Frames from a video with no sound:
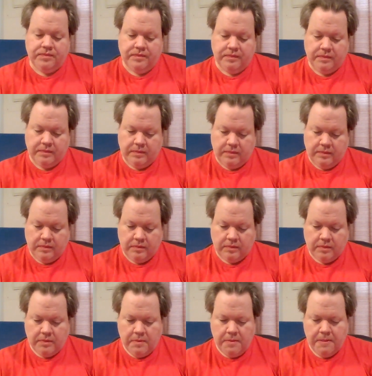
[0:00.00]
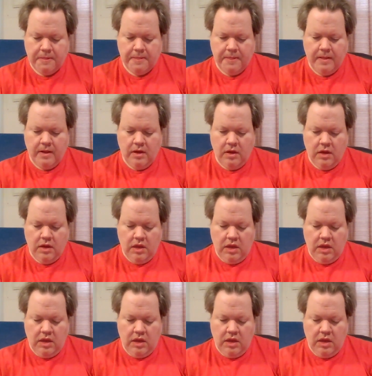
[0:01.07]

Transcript: (silence)